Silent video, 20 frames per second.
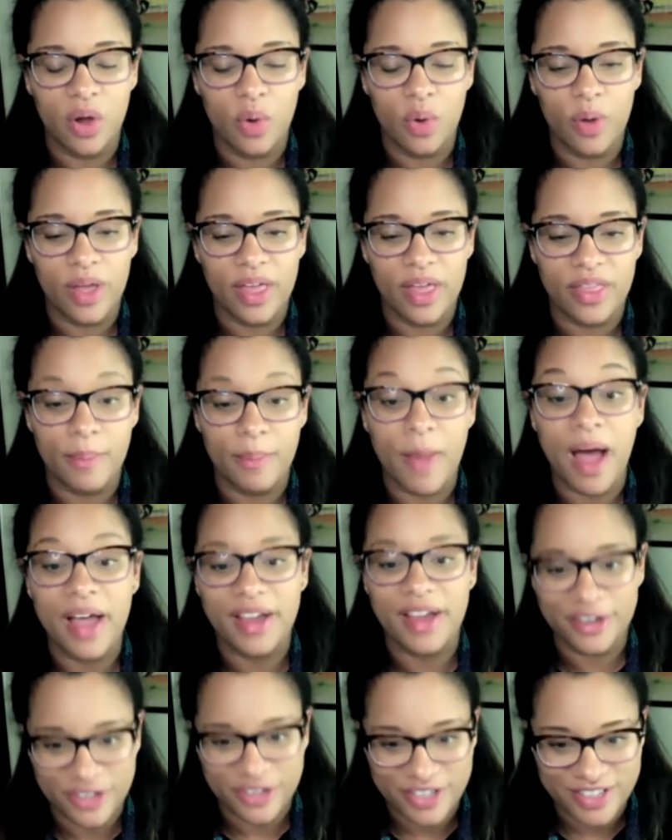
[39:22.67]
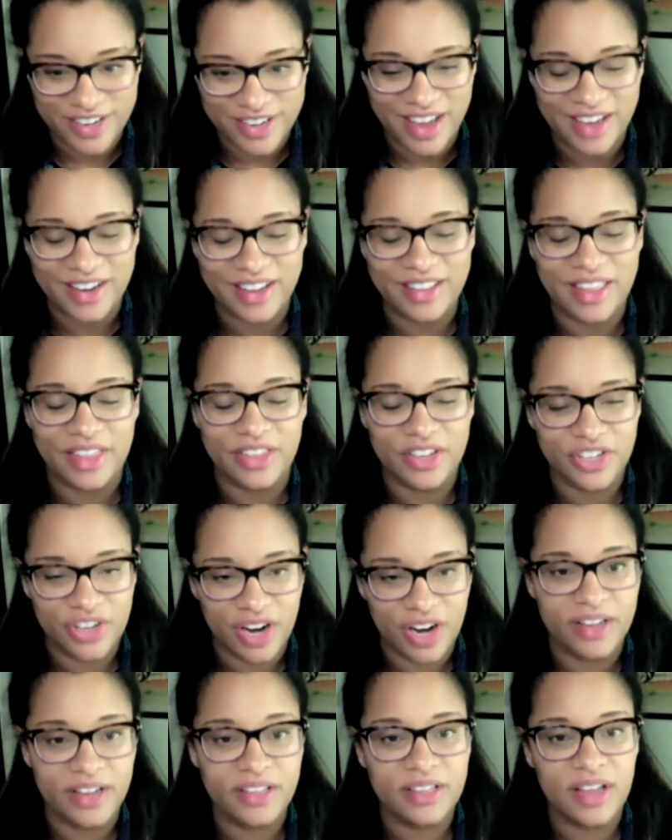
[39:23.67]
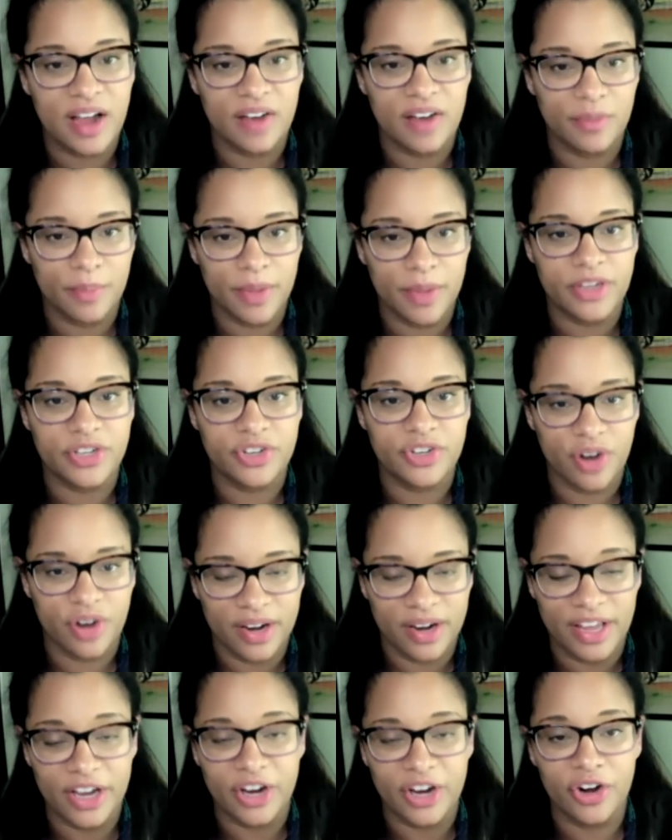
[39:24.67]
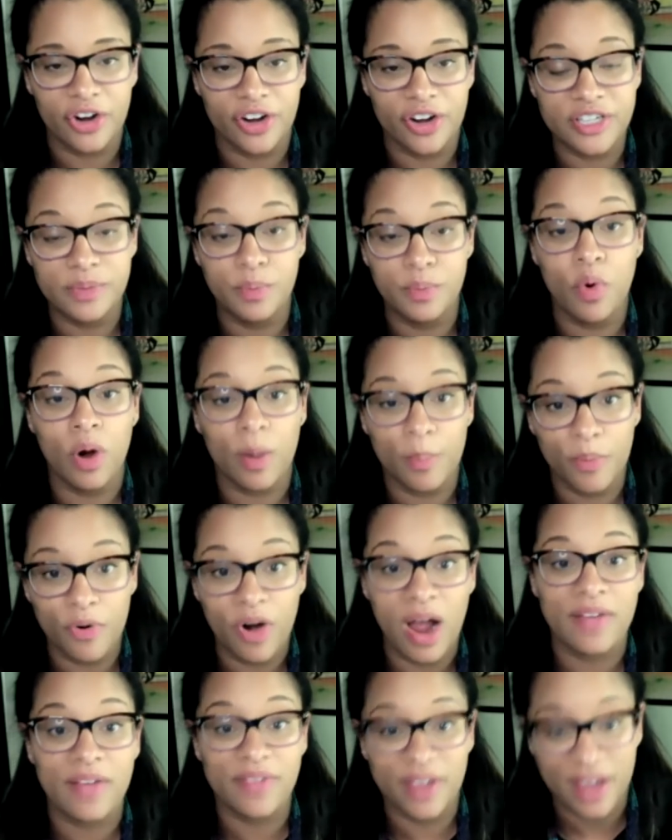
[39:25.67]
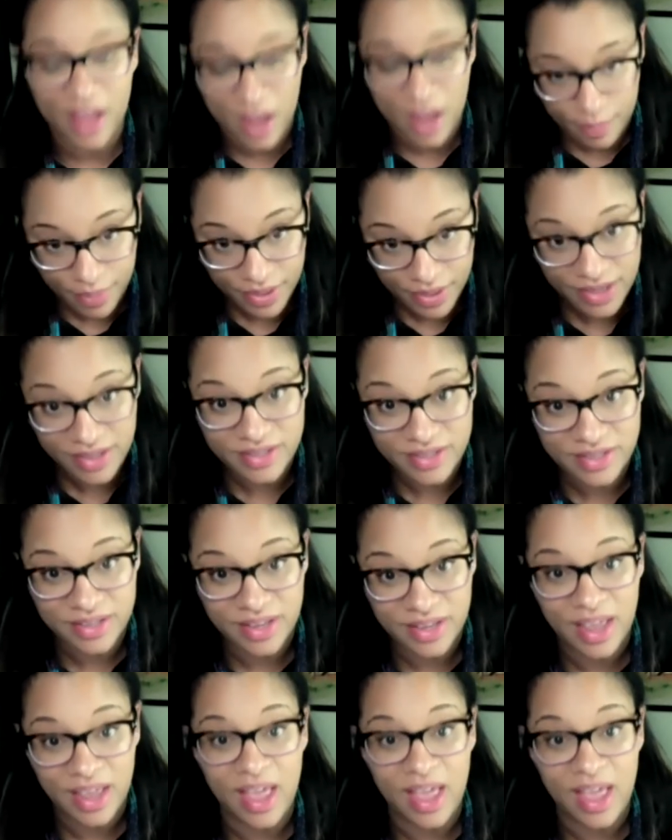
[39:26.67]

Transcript: with my understanding that the Chinese government is trying to encourage more private companies